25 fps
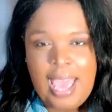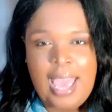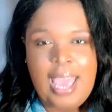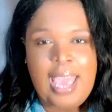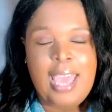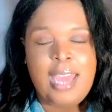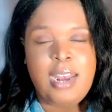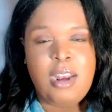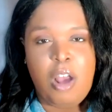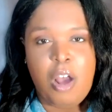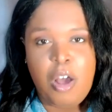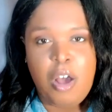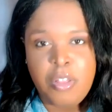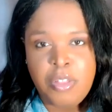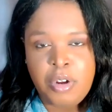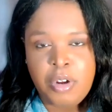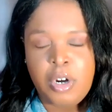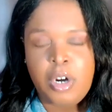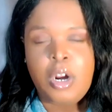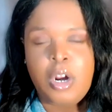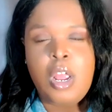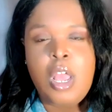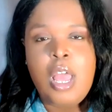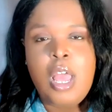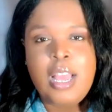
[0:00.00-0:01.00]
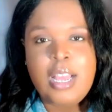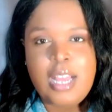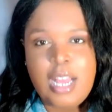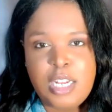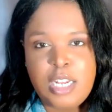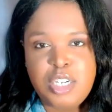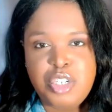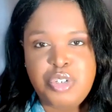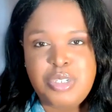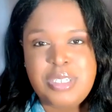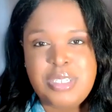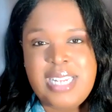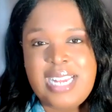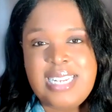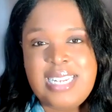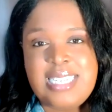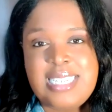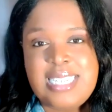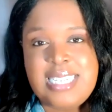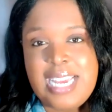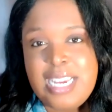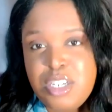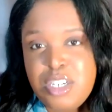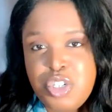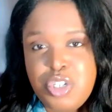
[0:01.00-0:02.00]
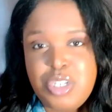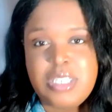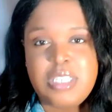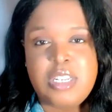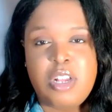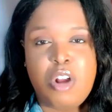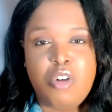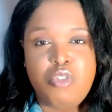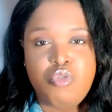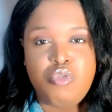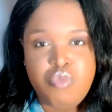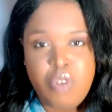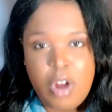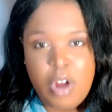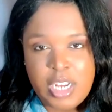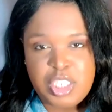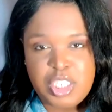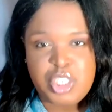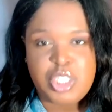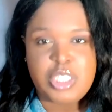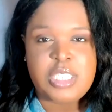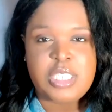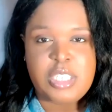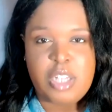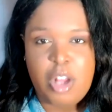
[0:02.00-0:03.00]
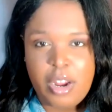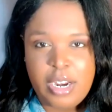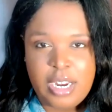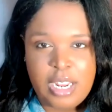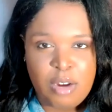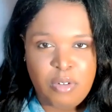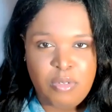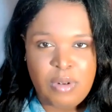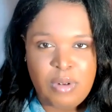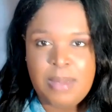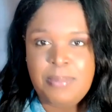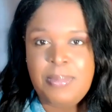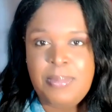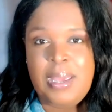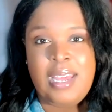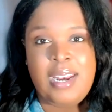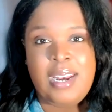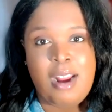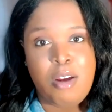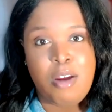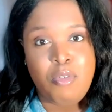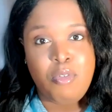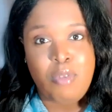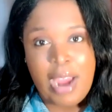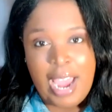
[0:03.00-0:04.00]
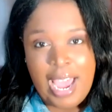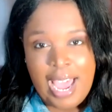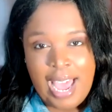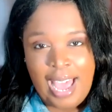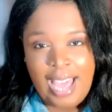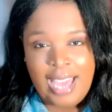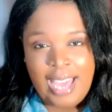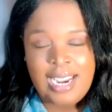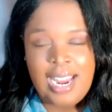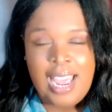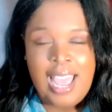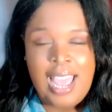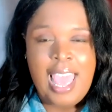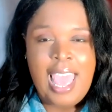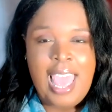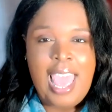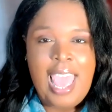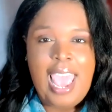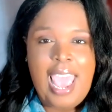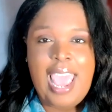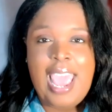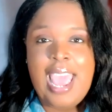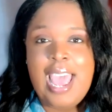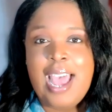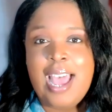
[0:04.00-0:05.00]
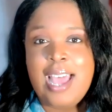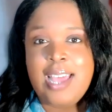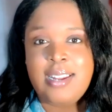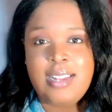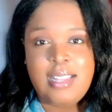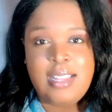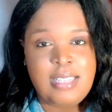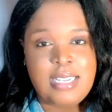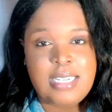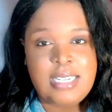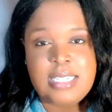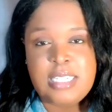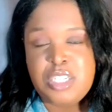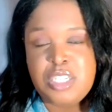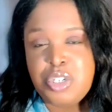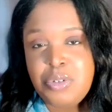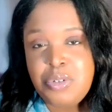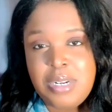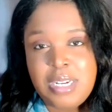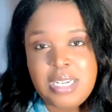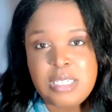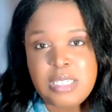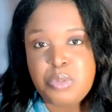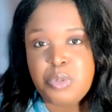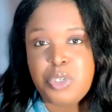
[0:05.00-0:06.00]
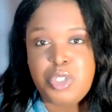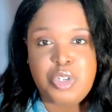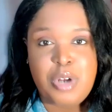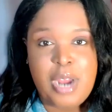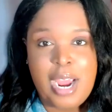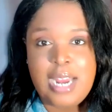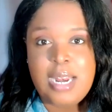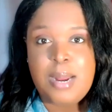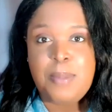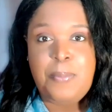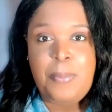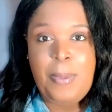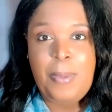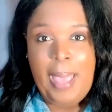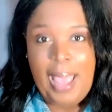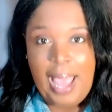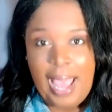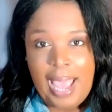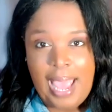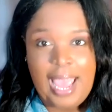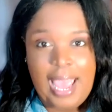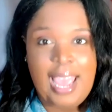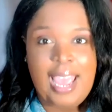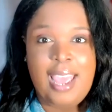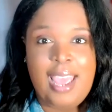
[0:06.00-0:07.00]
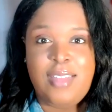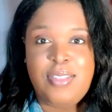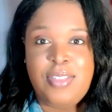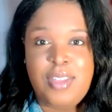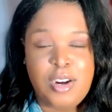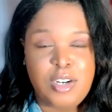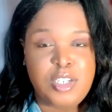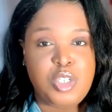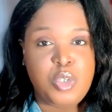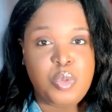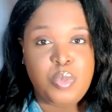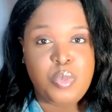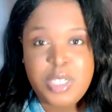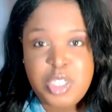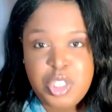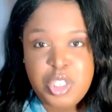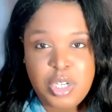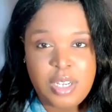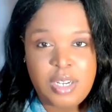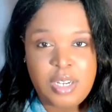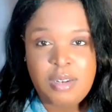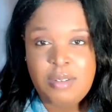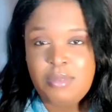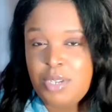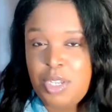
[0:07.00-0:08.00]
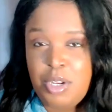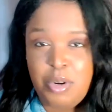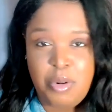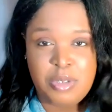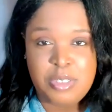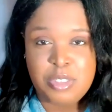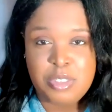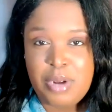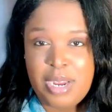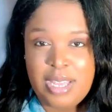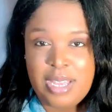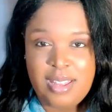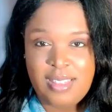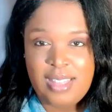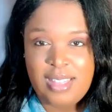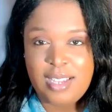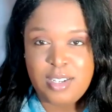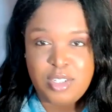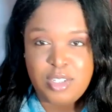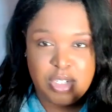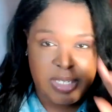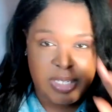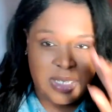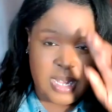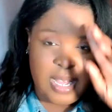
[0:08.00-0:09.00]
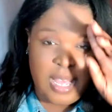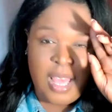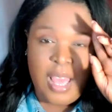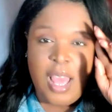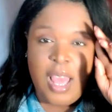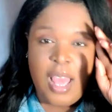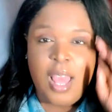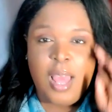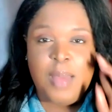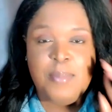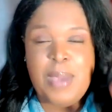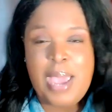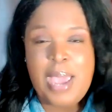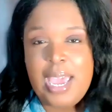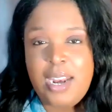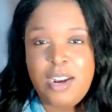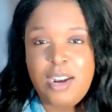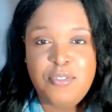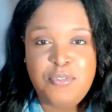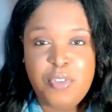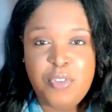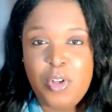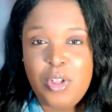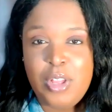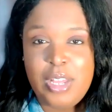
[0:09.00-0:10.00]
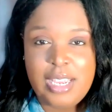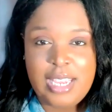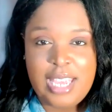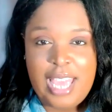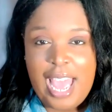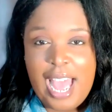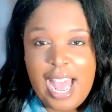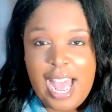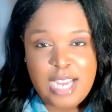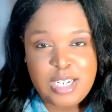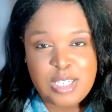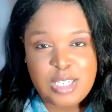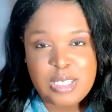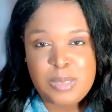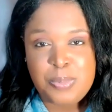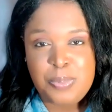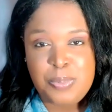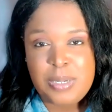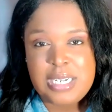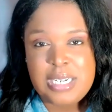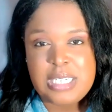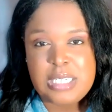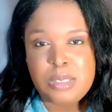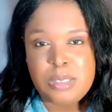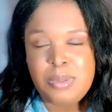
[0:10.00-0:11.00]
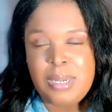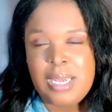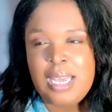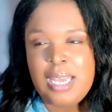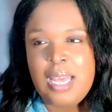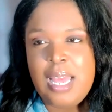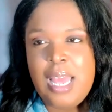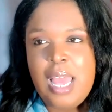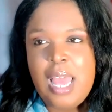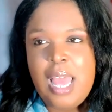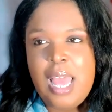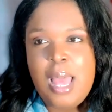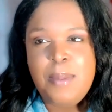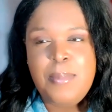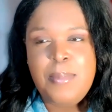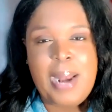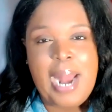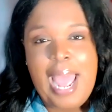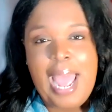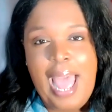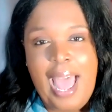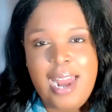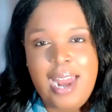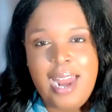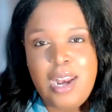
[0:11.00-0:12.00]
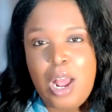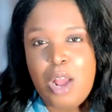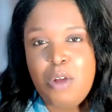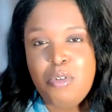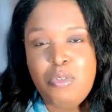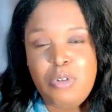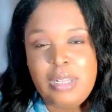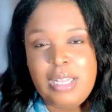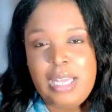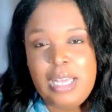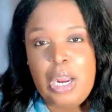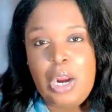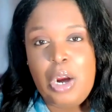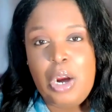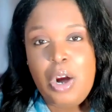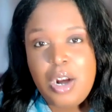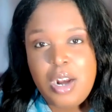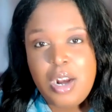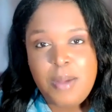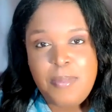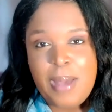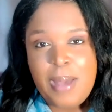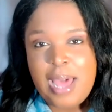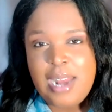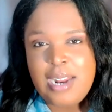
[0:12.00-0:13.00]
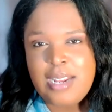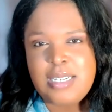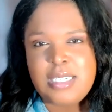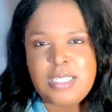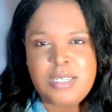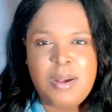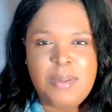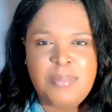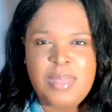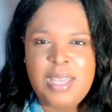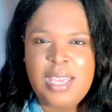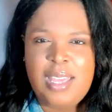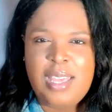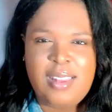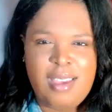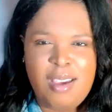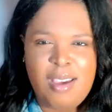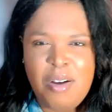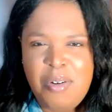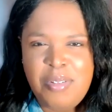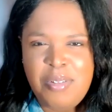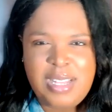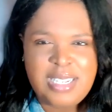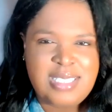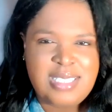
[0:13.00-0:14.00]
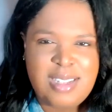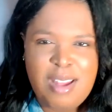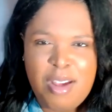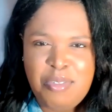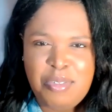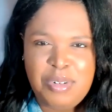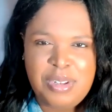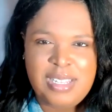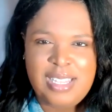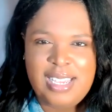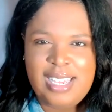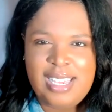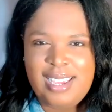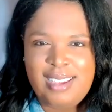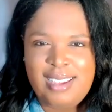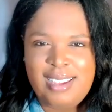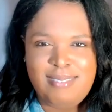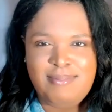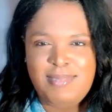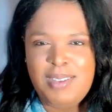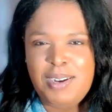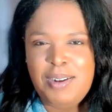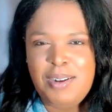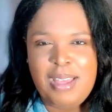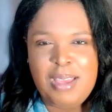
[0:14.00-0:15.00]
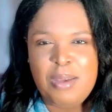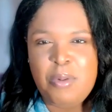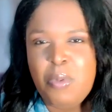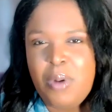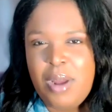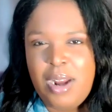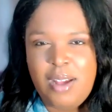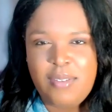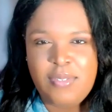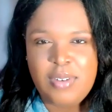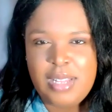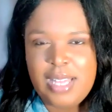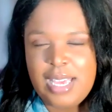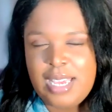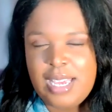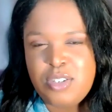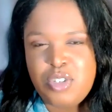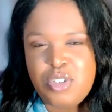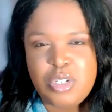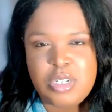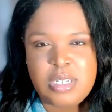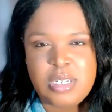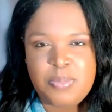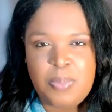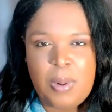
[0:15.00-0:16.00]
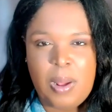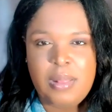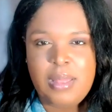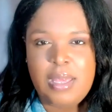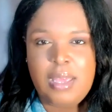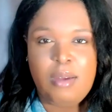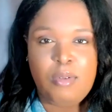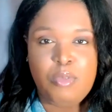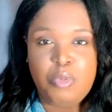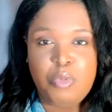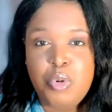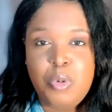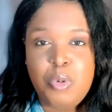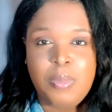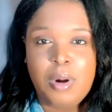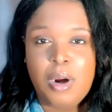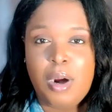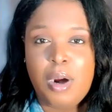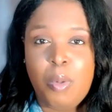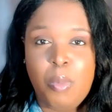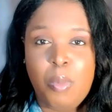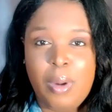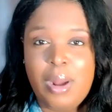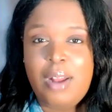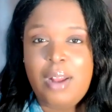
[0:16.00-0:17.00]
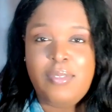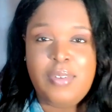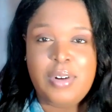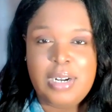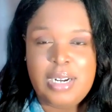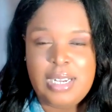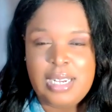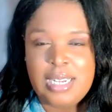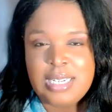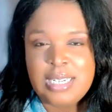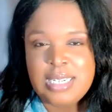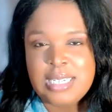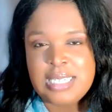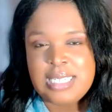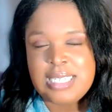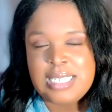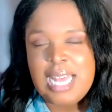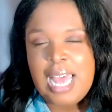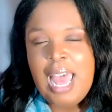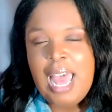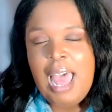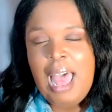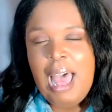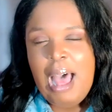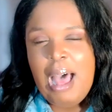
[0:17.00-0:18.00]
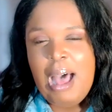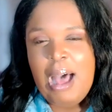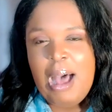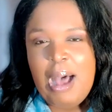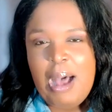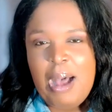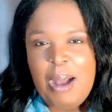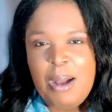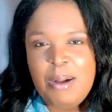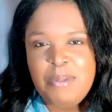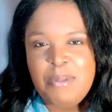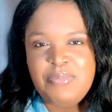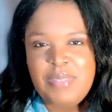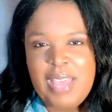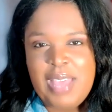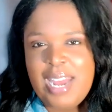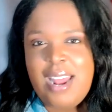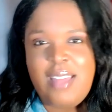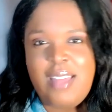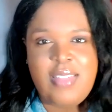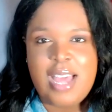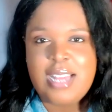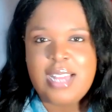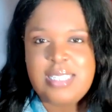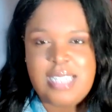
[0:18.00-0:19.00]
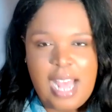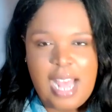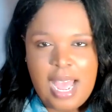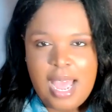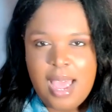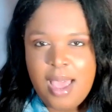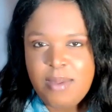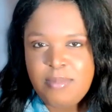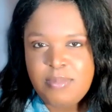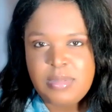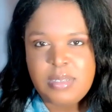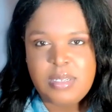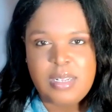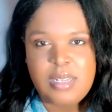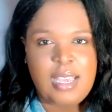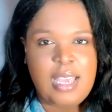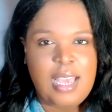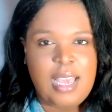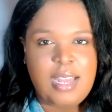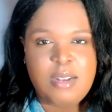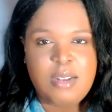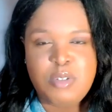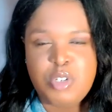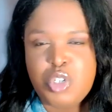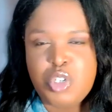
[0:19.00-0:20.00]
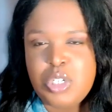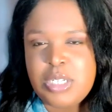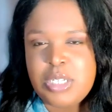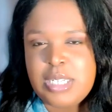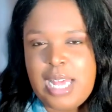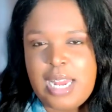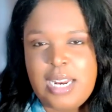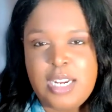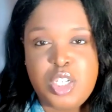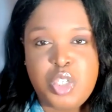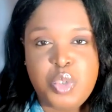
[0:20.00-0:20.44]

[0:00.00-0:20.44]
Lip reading: and other countries had sanctions on Russia, Saudi Arabia, and Iran. And these students were trying to pay their tuition. You know, it's great that they could just pay it in full in cash. That's pretty sweet, but I had not really heard about it. And so I'm thinking like, oh, that's not really, you know, like whatever, like it's just probably a rumor or whatever it is. And at that time, again, it was just kind of